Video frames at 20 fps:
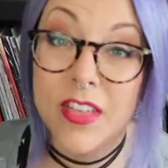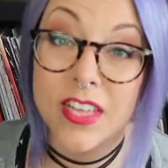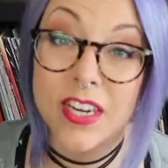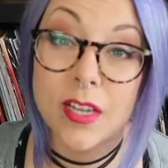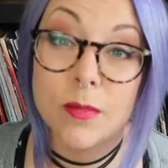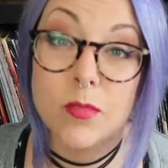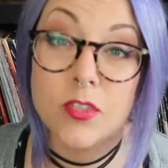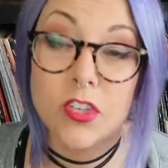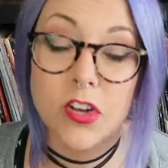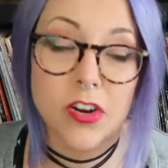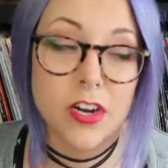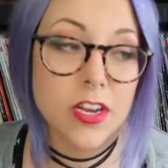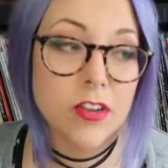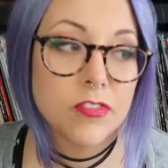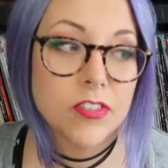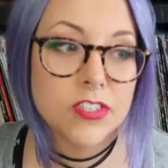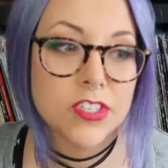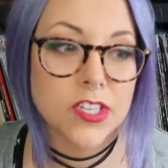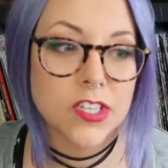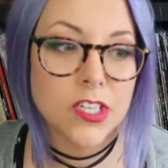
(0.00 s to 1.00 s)
and I'm sorry if
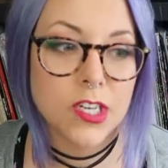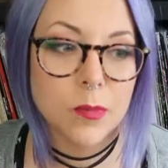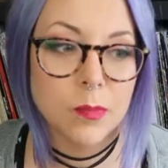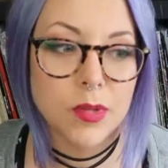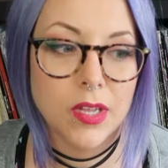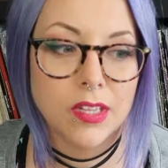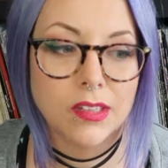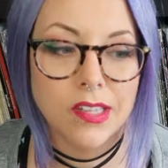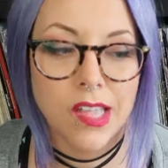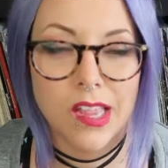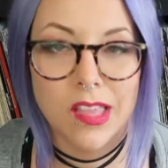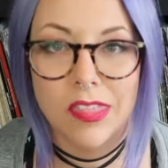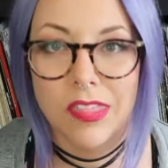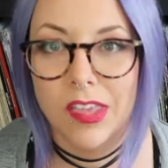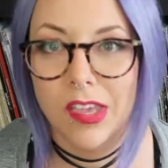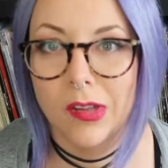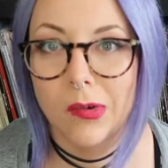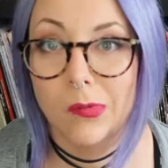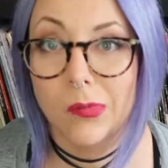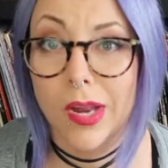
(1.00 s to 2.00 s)
this ended up being lengthy and